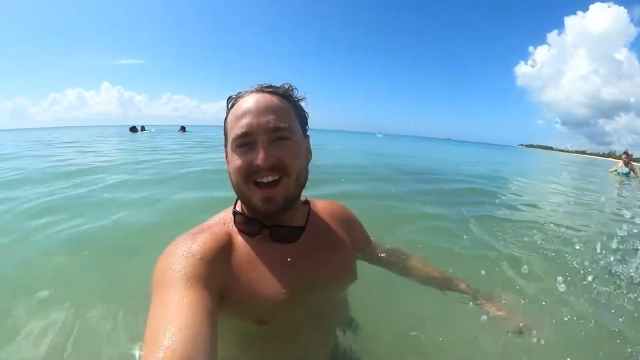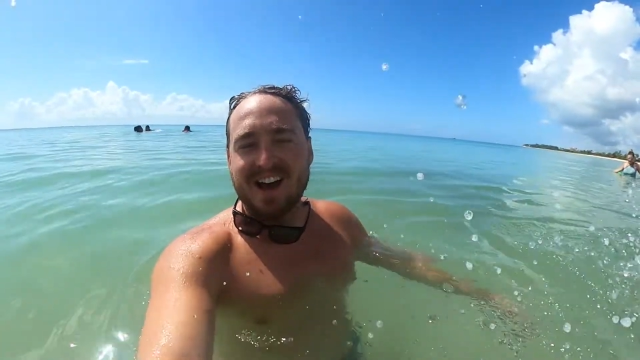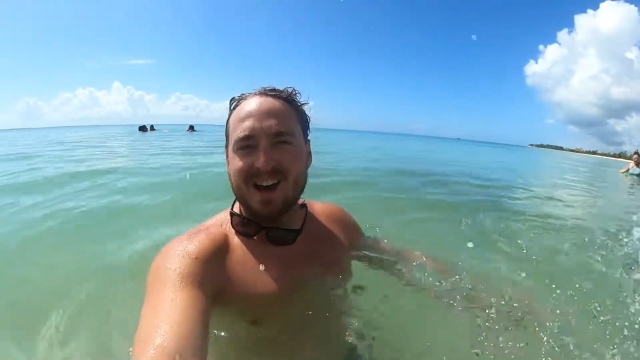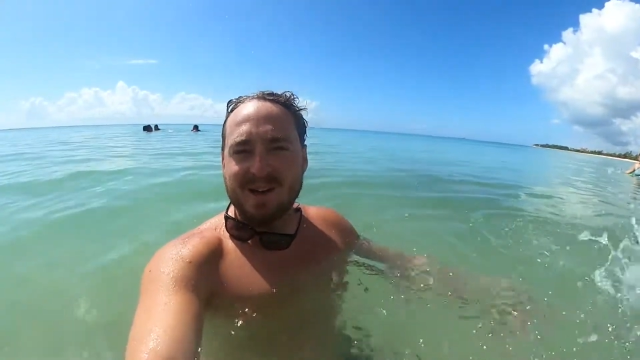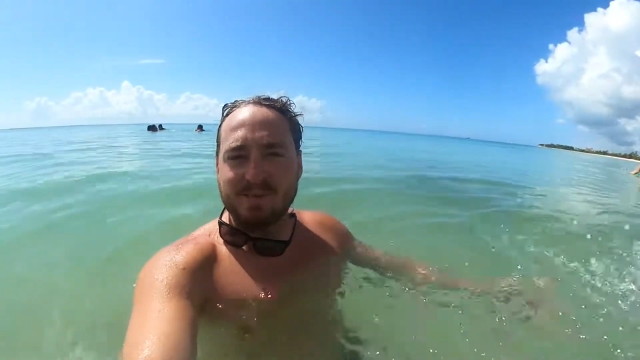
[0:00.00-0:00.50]

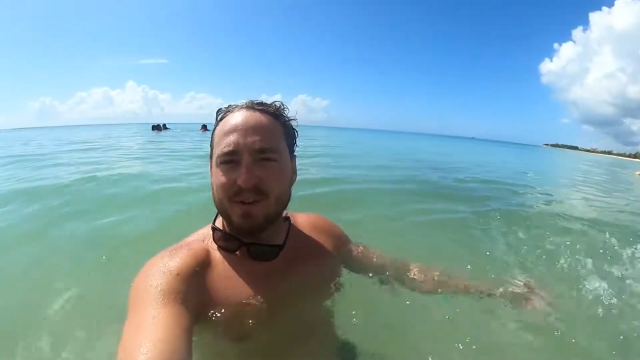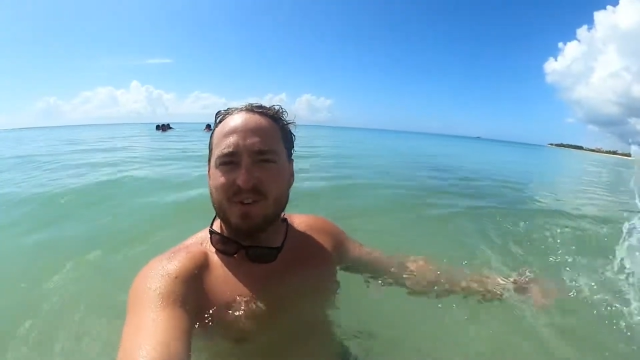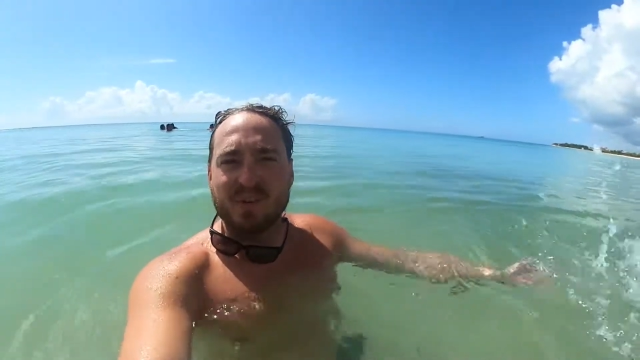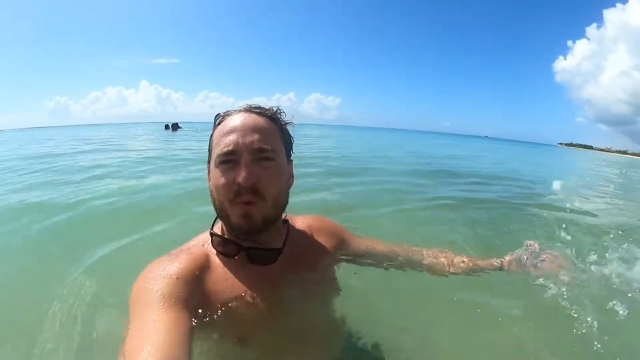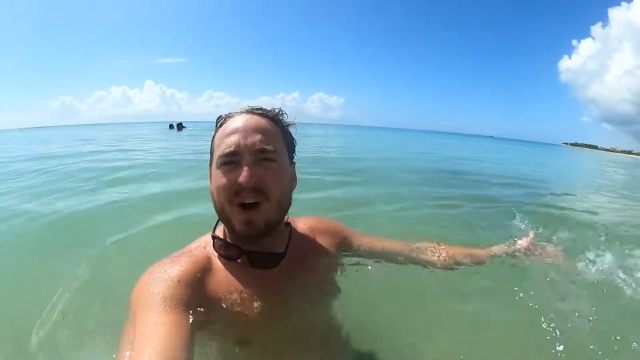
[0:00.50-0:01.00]
Um, but if
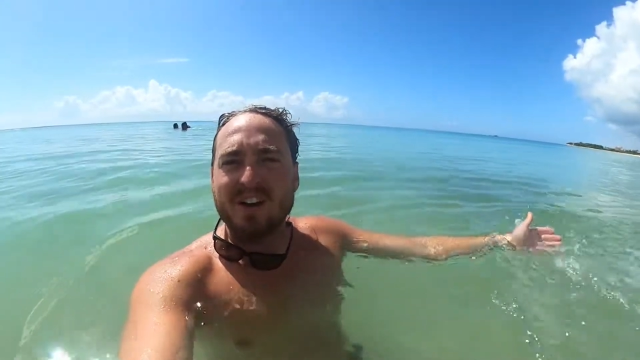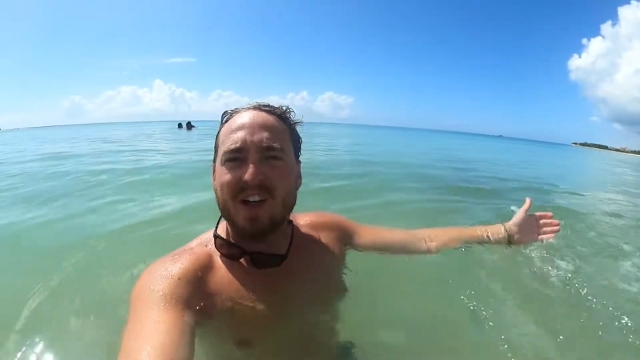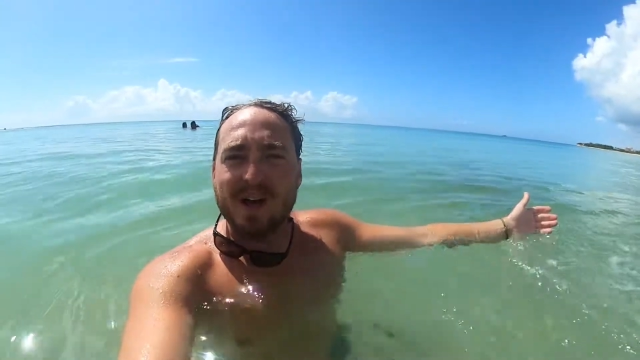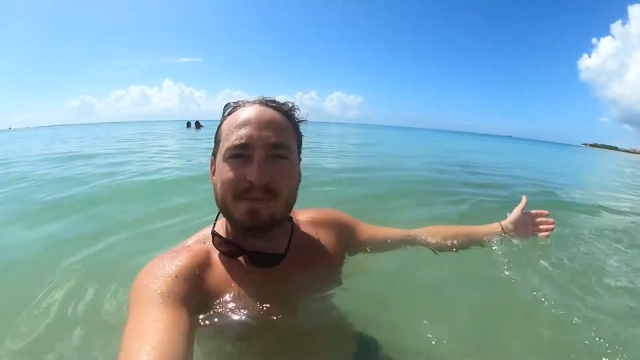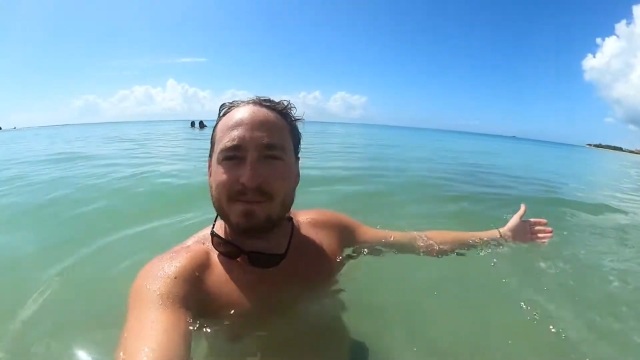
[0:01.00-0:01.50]
you're in the water a
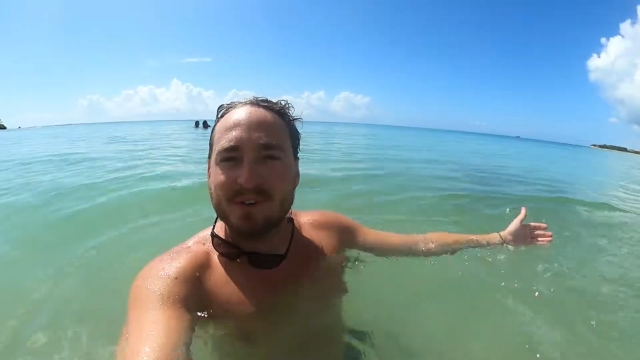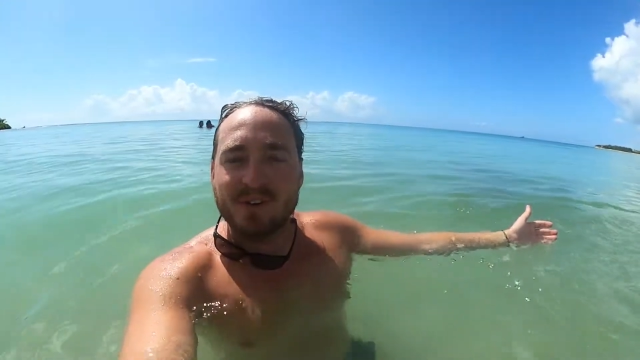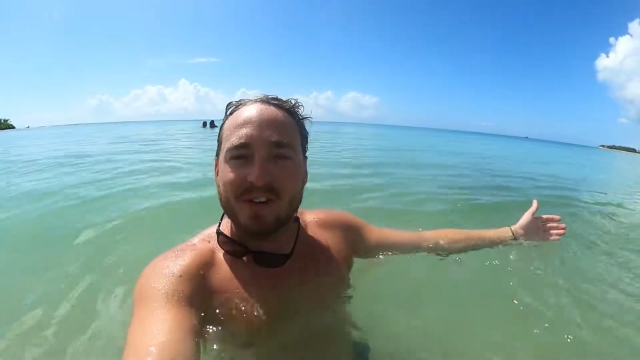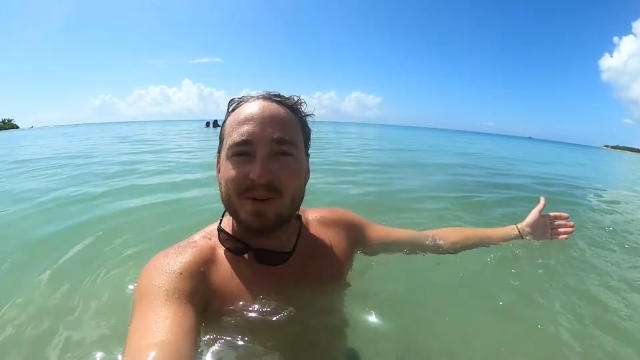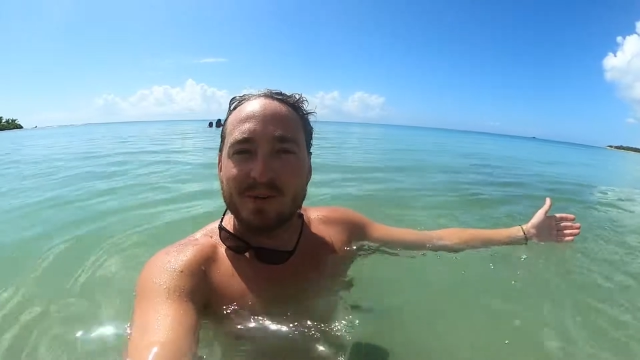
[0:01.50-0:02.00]
lot, maybe you
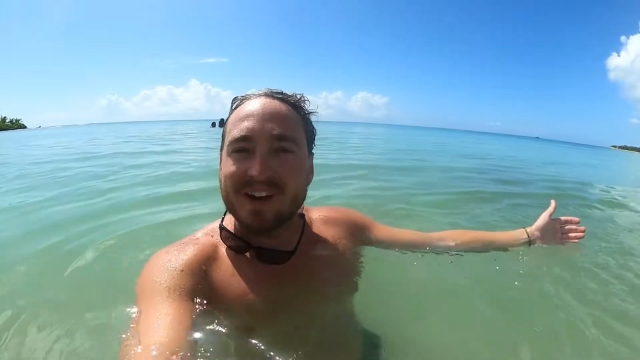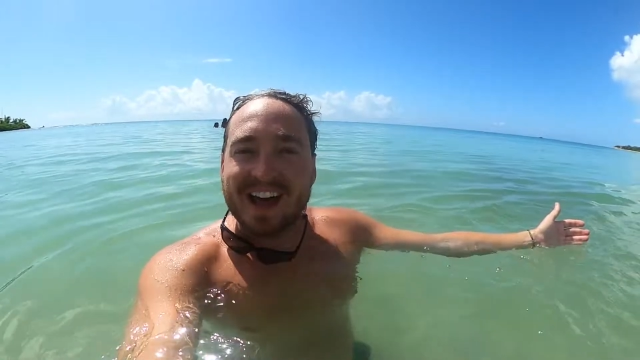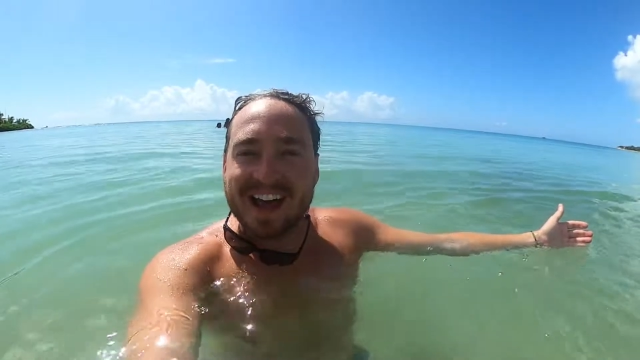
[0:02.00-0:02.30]
don't need one.